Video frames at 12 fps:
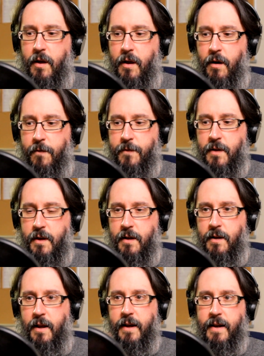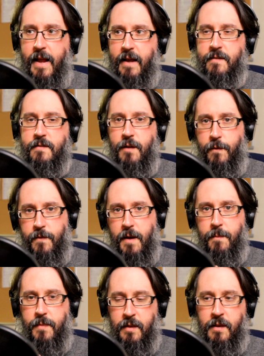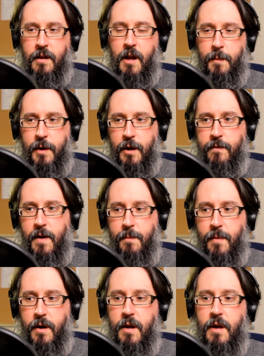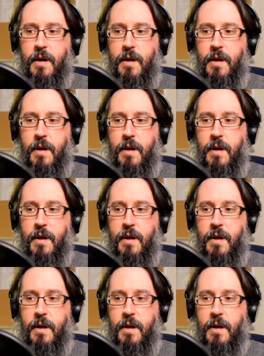after like next November, the coming November,